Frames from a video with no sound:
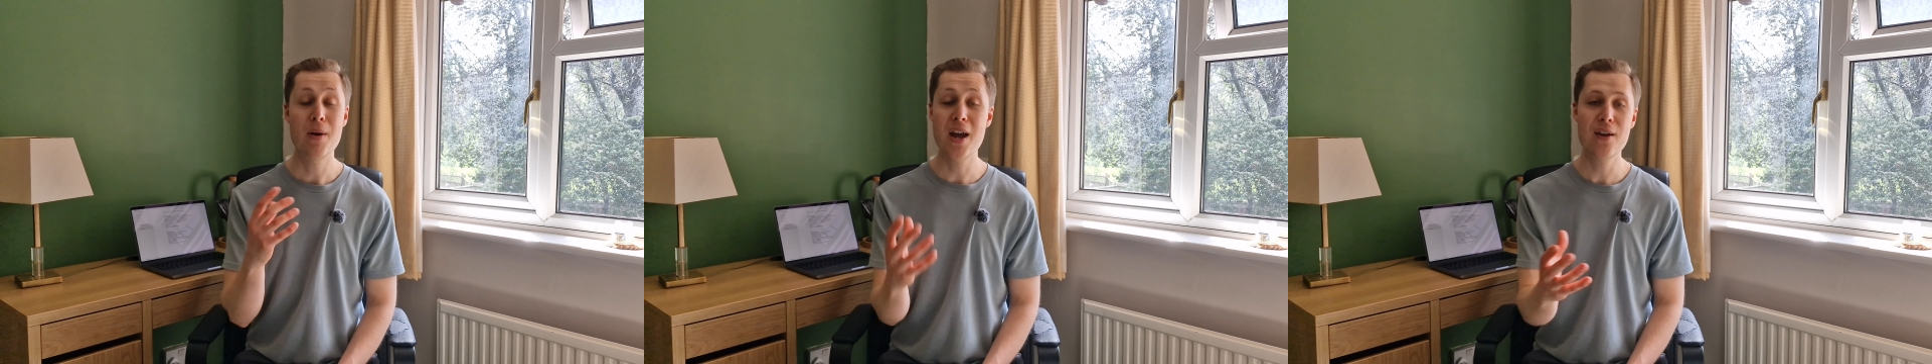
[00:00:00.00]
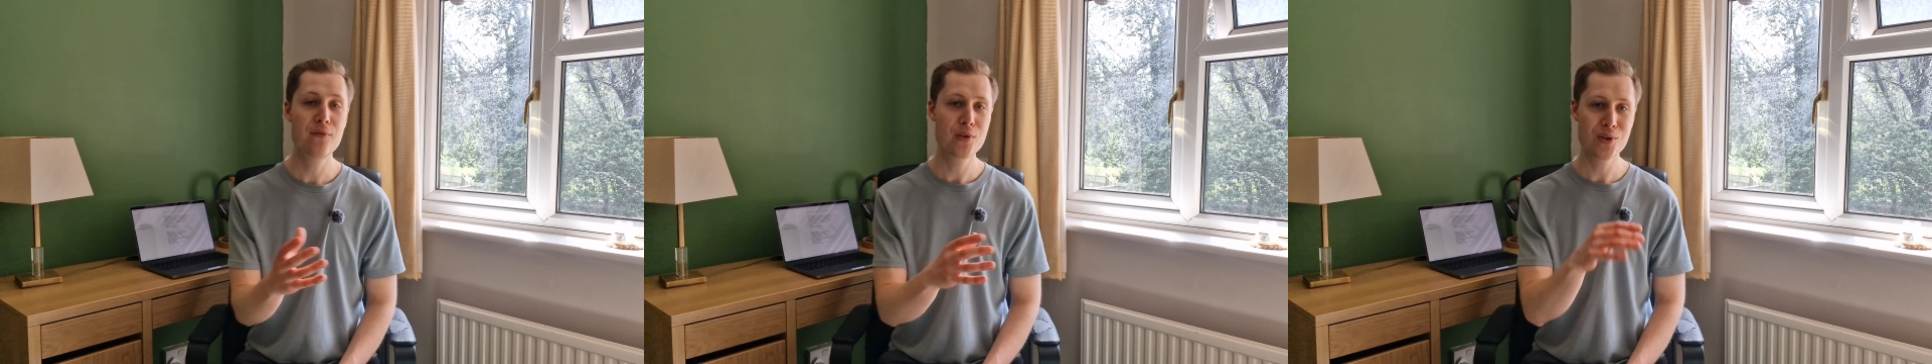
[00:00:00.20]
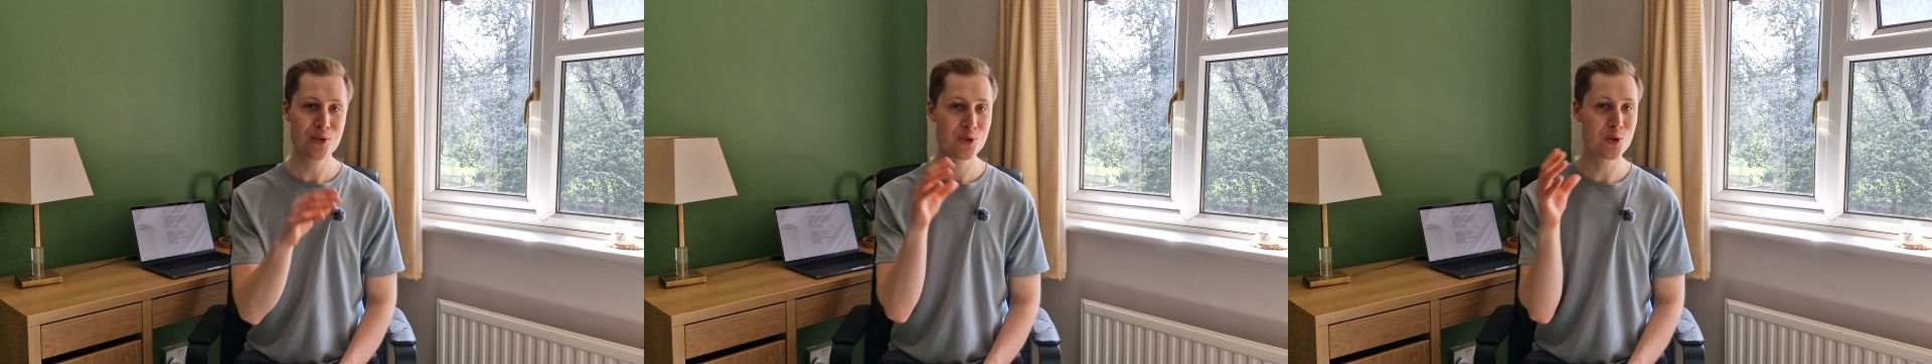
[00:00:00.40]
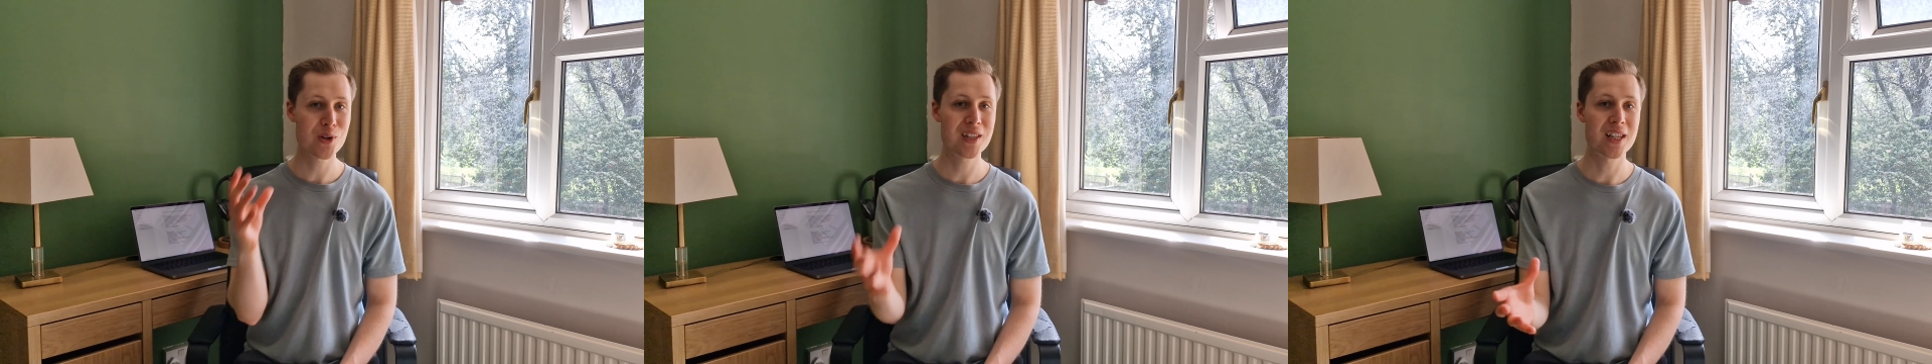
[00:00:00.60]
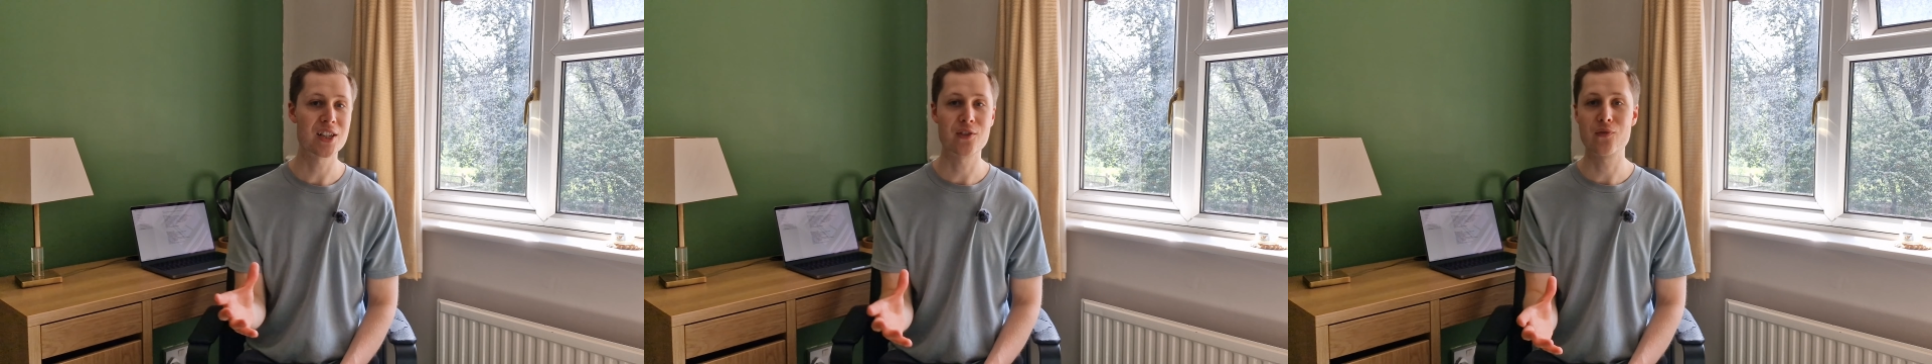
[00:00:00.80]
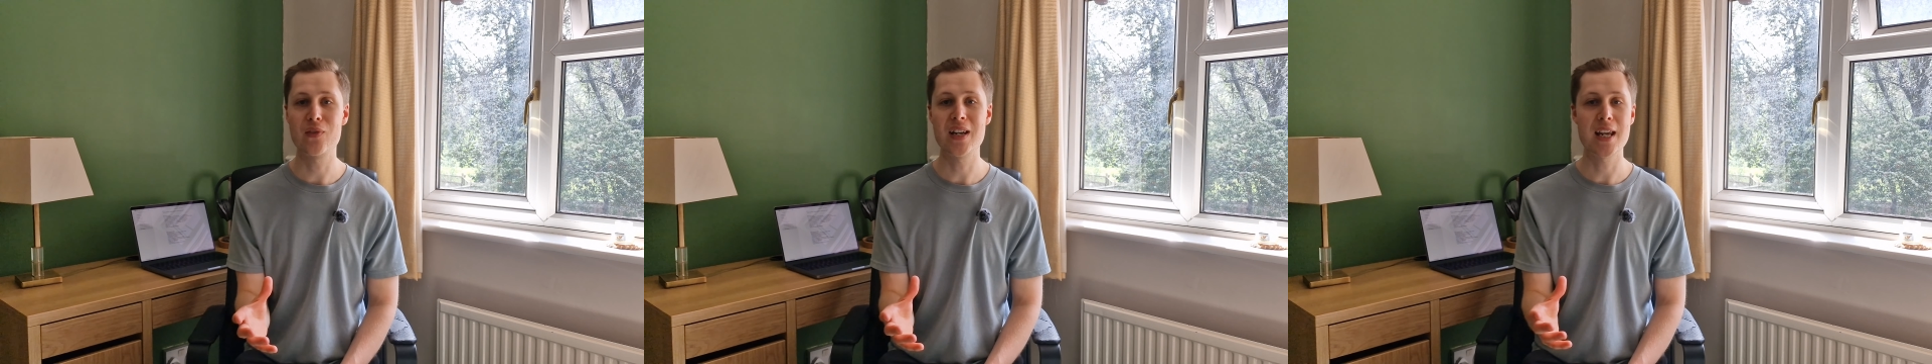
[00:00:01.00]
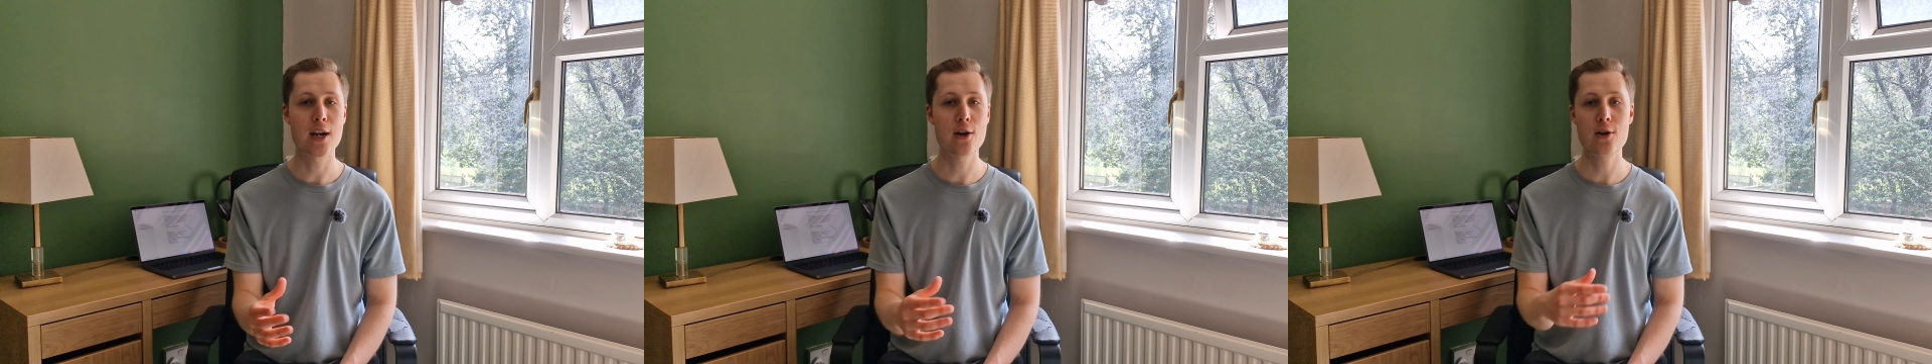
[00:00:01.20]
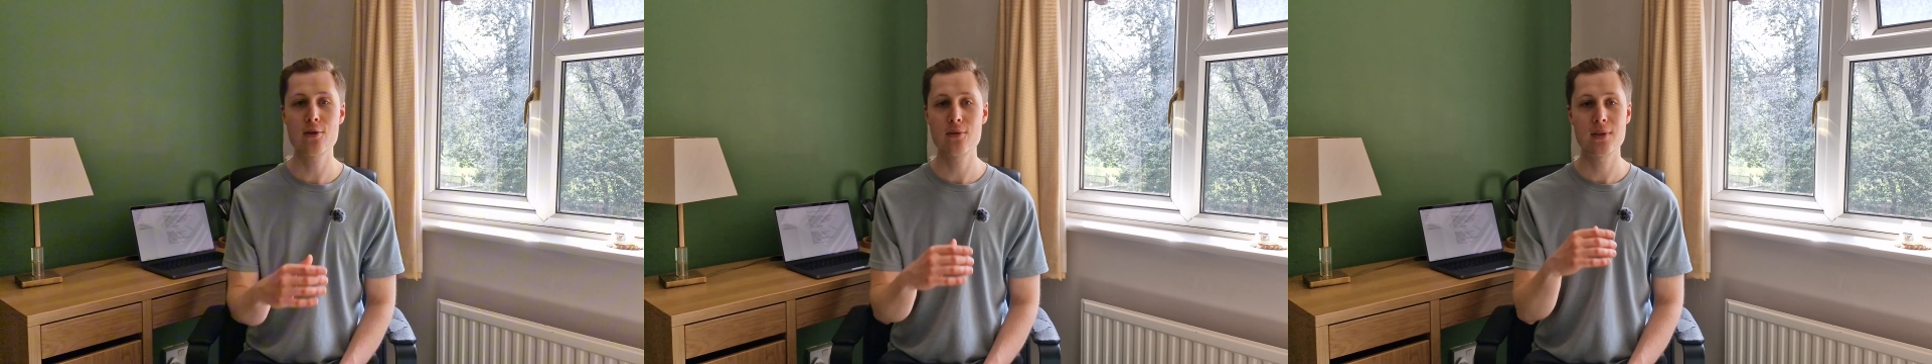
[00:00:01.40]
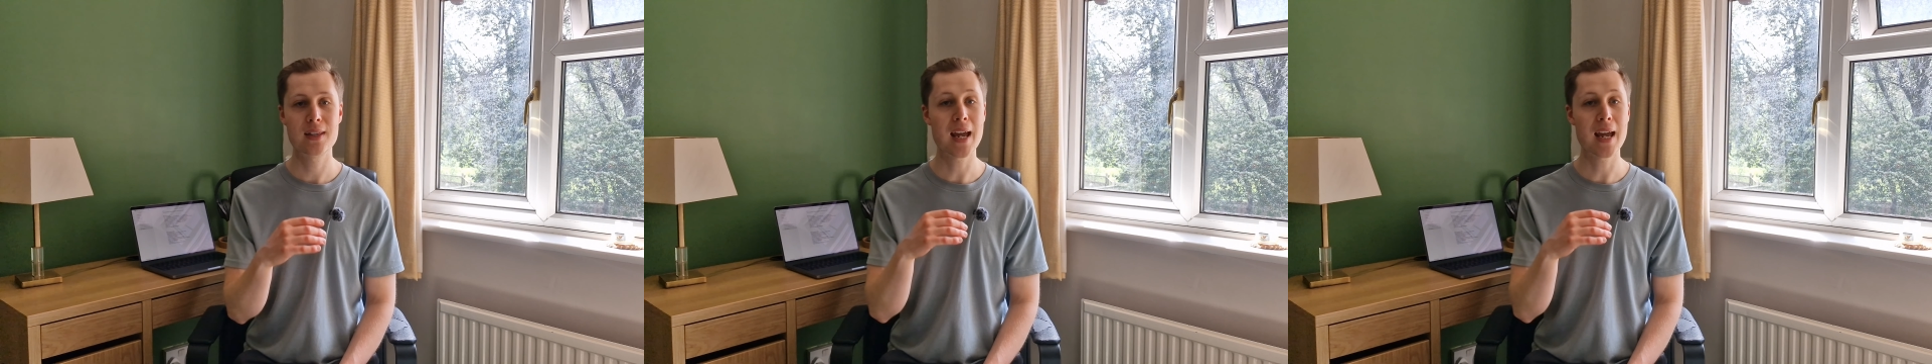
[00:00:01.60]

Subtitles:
But if you enjoyed this video,